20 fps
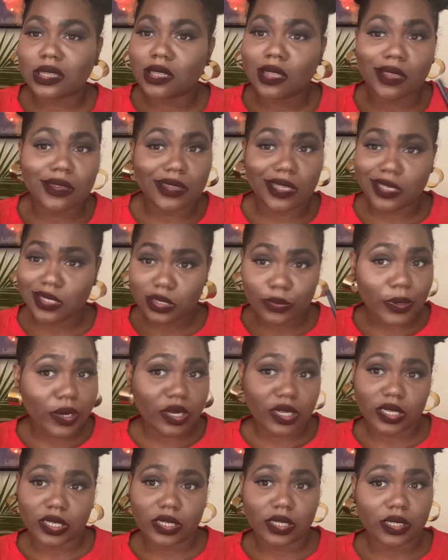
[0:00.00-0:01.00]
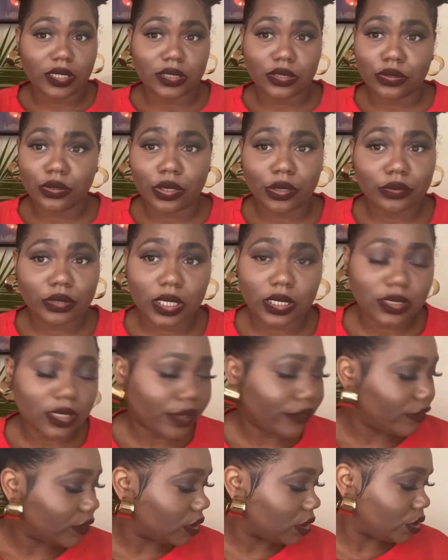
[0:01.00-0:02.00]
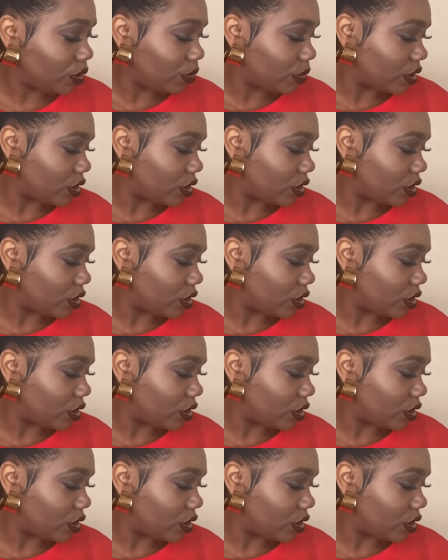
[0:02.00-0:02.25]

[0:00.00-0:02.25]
these work good. You know, they definitely do the